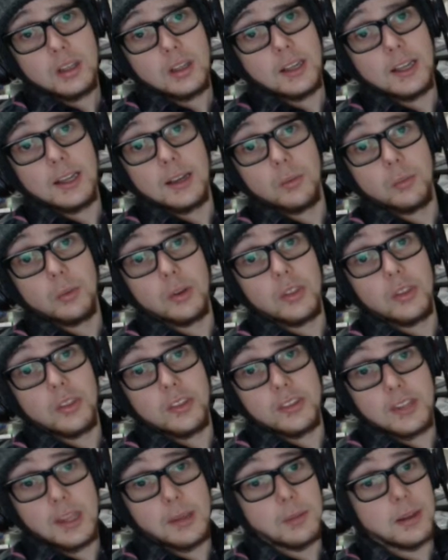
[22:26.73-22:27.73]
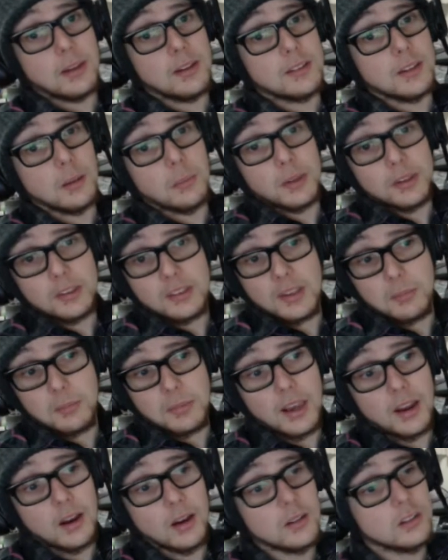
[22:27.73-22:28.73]
with some of the same
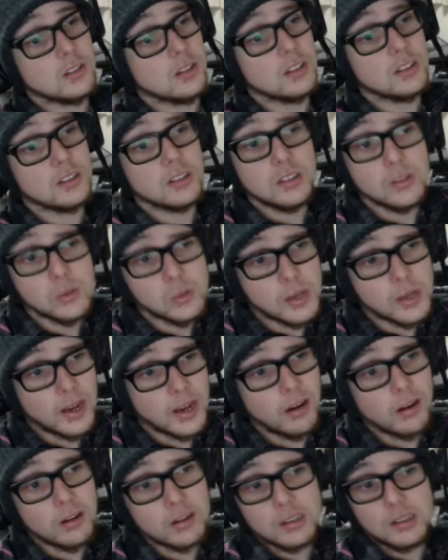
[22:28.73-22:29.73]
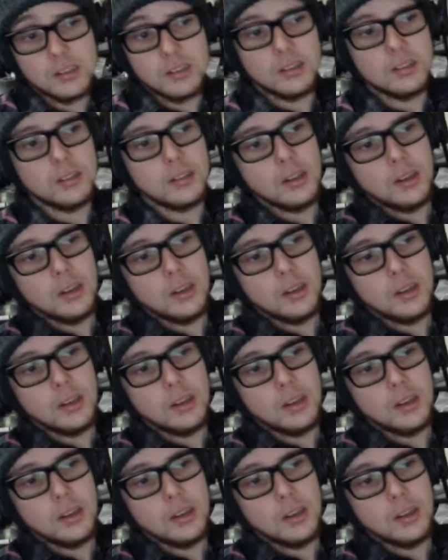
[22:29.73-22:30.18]
characters, new characters.